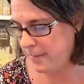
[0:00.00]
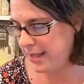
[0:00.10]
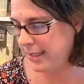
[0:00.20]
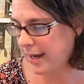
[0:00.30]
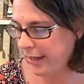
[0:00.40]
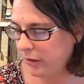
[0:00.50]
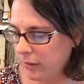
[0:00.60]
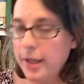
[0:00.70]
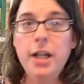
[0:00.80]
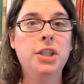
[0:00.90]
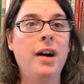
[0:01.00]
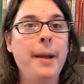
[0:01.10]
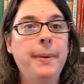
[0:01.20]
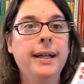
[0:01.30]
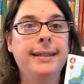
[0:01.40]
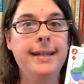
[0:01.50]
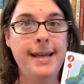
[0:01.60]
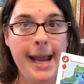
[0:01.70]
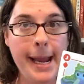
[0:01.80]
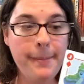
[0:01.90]
in the title. So I picked
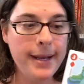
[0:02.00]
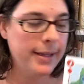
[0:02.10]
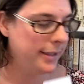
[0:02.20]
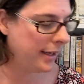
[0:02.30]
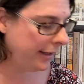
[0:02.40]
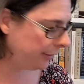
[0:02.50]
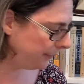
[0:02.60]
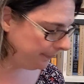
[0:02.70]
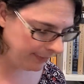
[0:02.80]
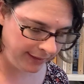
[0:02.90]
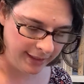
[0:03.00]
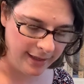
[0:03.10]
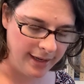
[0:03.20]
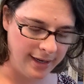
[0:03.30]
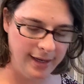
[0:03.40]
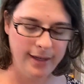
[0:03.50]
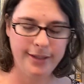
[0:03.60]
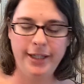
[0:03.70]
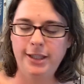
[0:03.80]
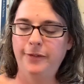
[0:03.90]
name in the title. And
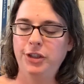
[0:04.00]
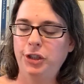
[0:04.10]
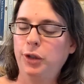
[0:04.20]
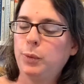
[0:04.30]
so that's the Virginia